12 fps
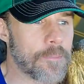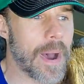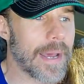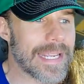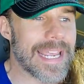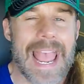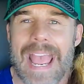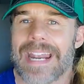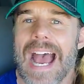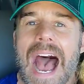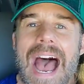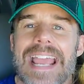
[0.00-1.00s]
money, and
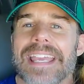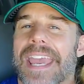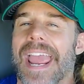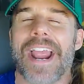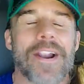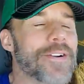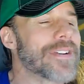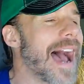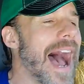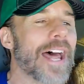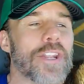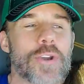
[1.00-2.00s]
I care
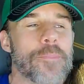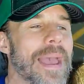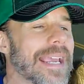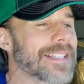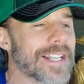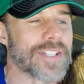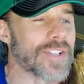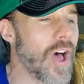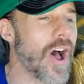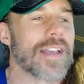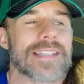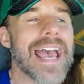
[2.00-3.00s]
not who makes its
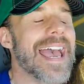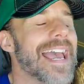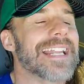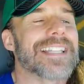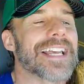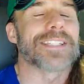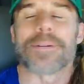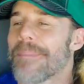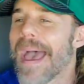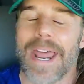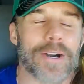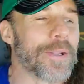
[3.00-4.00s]
laws. It doesn't
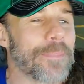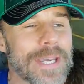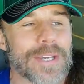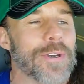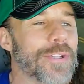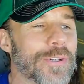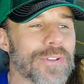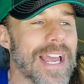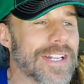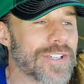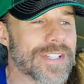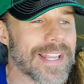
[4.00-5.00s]
matter to me who your
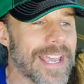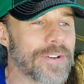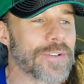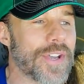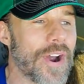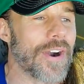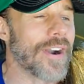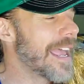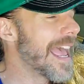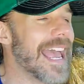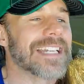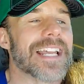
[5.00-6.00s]
legislators are.
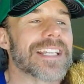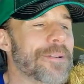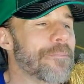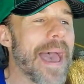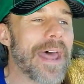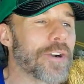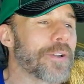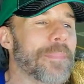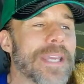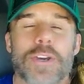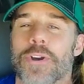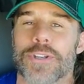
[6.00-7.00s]
It doesn't matter to
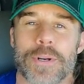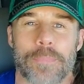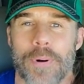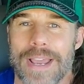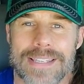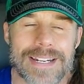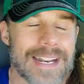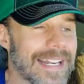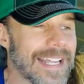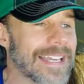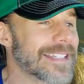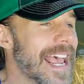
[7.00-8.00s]
me who your president
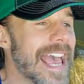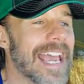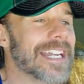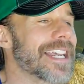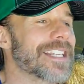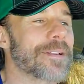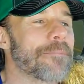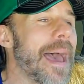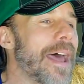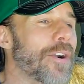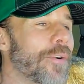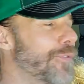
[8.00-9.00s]
is. It doesn't
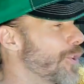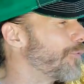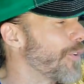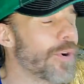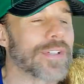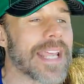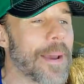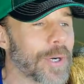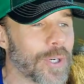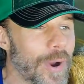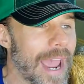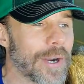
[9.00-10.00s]
matter if you vote
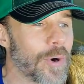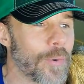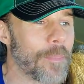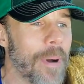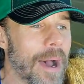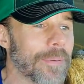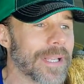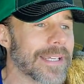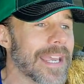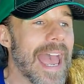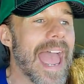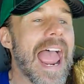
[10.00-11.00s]
Democrat or Republic.
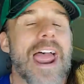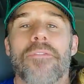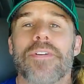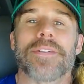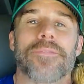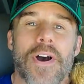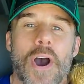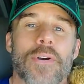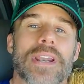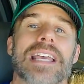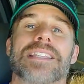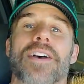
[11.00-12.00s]
Every vote
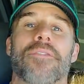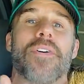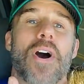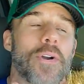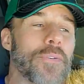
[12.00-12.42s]
is a vote